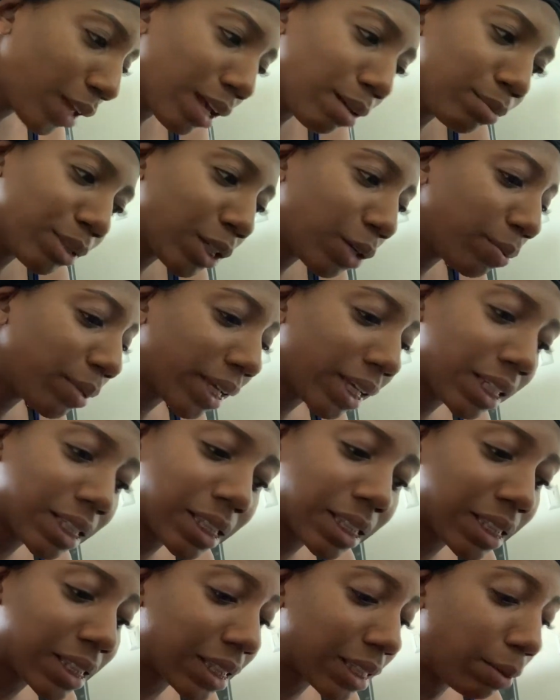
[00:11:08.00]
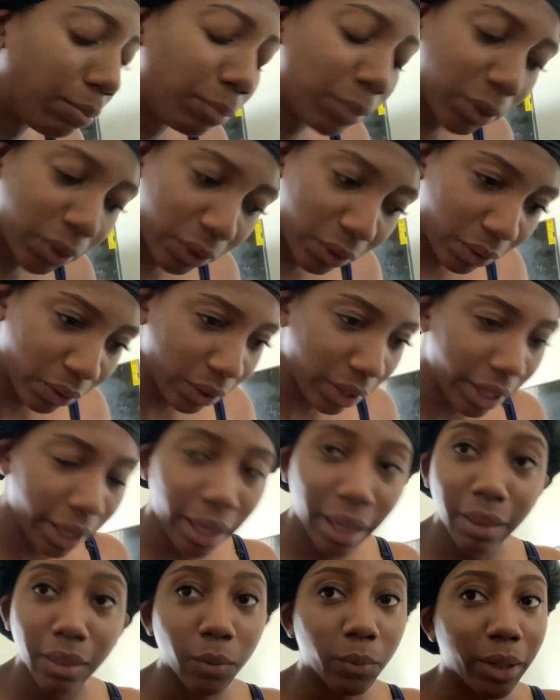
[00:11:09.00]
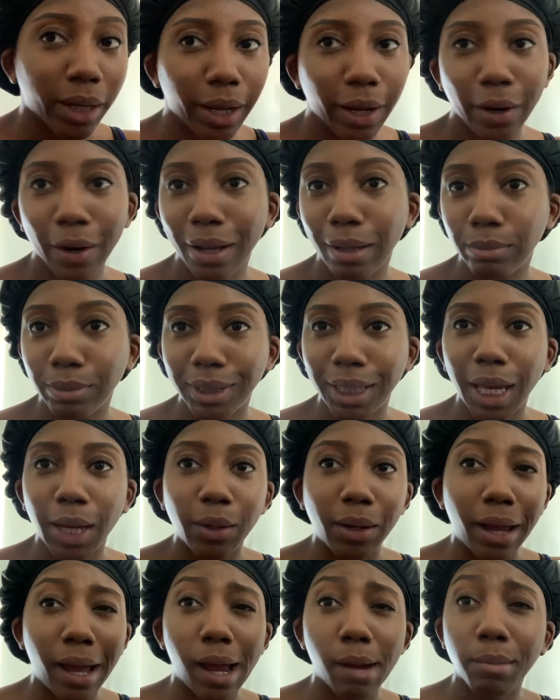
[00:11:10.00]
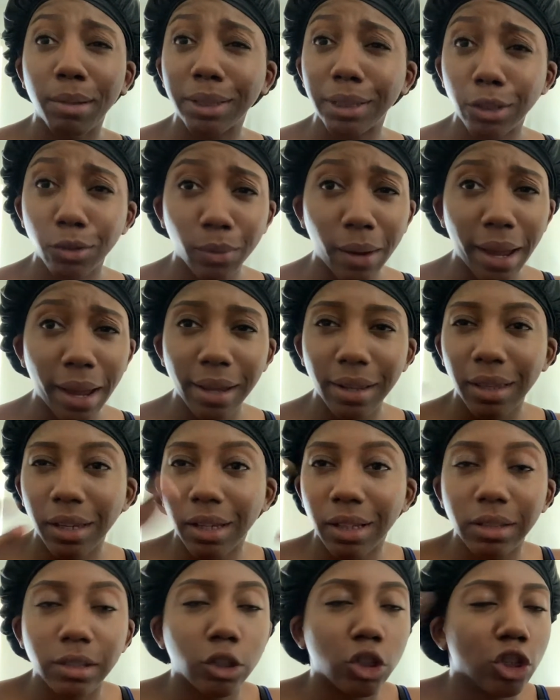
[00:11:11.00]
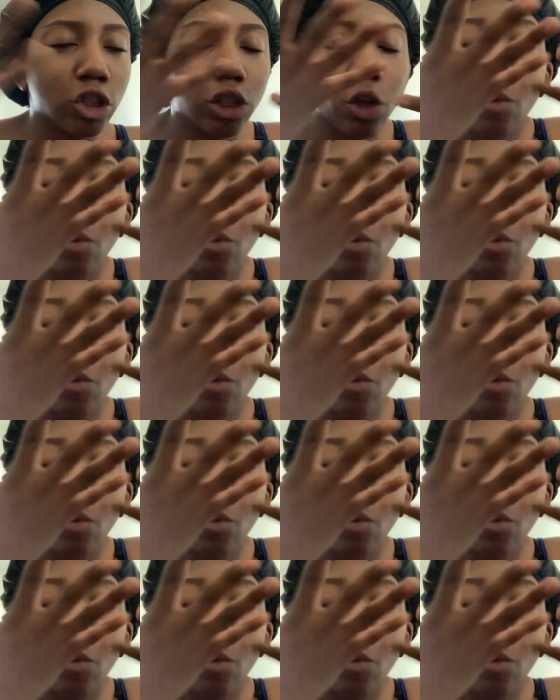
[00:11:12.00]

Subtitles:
I'm so plain and simple. And when the hair comes down and the eyebrows is right, I mean, it's just,